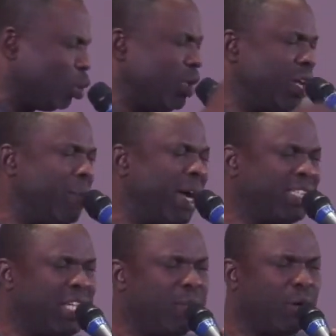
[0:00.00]
unto you in the
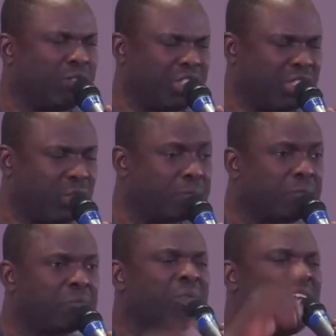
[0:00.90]
mighty name of Jesus.
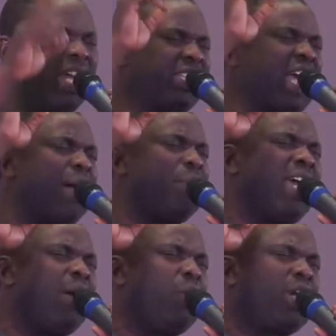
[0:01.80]
It shall
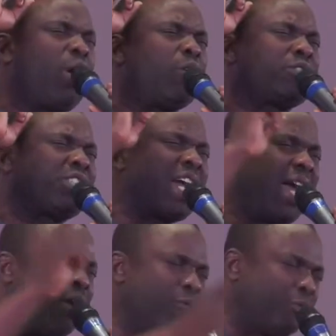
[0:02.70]
be a week of
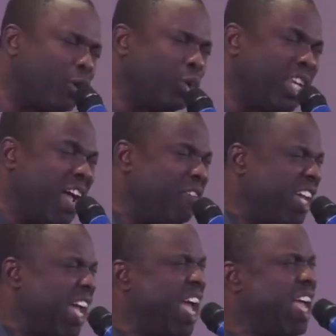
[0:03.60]
triumph for you in
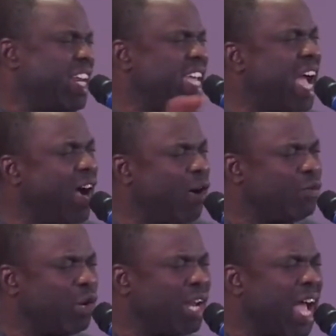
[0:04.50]
every area
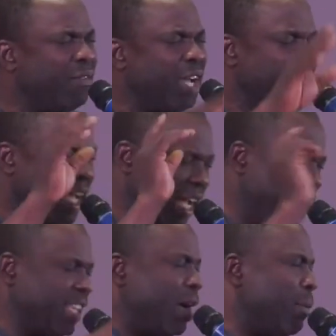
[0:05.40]
of your life
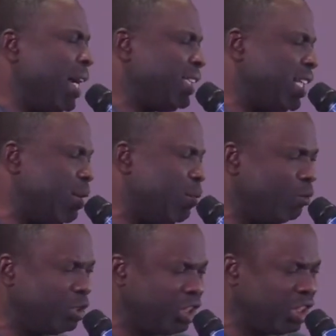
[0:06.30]
in the mighty name
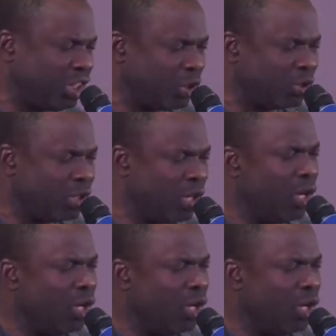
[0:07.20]
of Jesus.